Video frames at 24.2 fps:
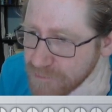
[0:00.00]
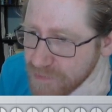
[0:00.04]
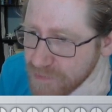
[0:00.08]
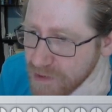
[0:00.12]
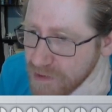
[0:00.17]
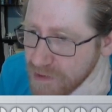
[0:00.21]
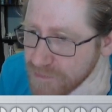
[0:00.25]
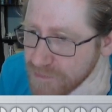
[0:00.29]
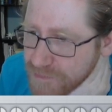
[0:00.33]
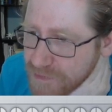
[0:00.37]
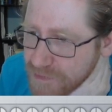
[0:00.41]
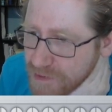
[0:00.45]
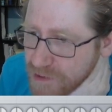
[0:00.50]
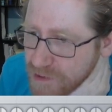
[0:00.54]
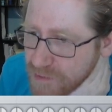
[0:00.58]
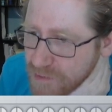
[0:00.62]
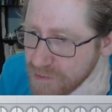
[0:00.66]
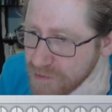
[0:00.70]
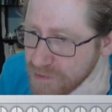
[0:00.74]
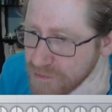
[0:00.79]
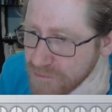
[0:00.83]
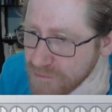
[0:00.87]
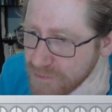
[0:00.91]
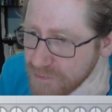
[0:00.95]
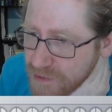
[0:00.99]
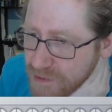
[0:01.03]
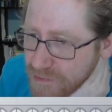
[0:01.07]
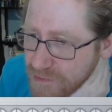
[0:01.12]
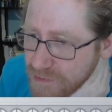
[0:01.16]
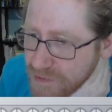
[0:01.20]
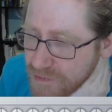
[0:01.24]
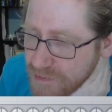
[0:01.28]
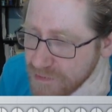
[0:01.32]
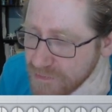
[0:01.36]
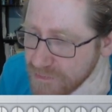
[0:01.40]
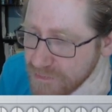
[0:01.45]
after they come out of here
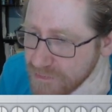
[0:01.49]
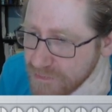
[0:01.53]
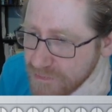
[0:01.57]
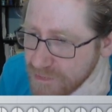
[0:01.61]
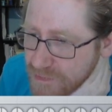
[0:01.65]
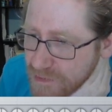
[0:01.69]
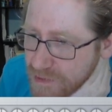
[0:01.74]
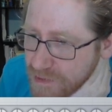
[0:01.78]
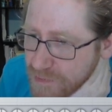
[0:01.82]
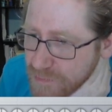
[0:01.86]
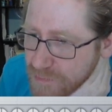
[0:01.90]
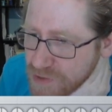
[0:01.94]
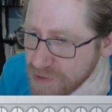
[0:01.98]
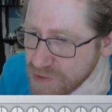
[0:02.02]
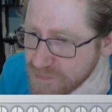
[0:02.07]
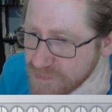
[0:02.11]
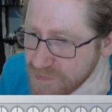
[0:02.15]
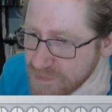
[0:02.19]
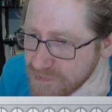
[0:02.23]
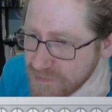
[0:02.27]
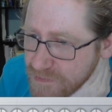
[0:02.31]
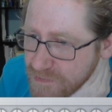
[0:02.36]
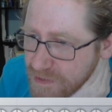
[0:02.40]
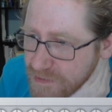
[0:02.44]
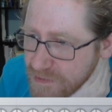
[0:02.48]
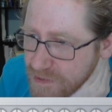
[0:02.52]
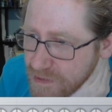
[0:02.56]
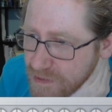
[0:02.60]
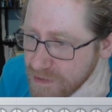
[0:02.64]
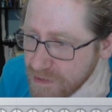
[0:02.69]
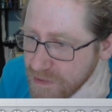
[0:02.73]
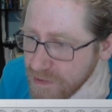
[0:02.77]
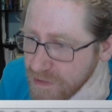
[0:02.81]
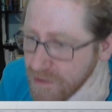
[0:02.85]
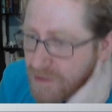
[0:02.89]
is a much better idea.